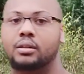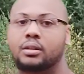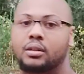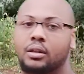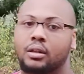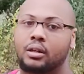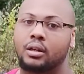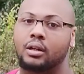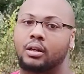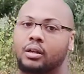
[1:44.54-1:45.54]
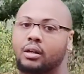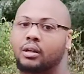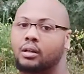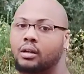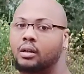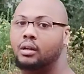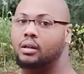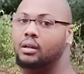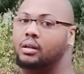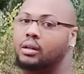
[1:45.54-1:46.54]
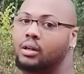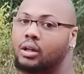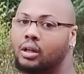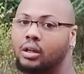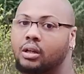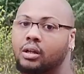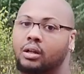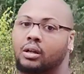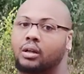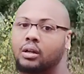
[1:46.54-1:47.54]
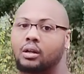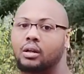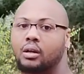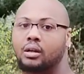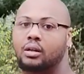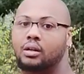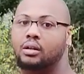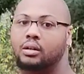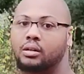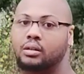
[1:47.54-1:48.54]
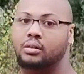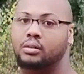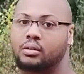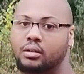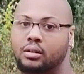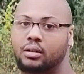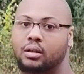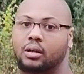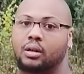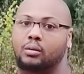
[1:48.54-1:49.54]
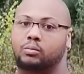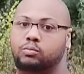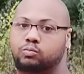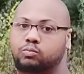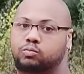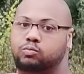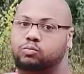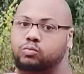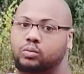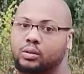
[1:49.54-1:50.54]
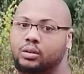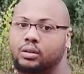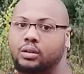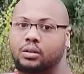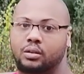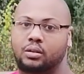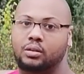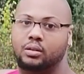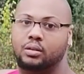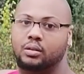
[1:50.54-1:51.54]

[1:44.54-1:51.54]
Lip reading: Nothing is said.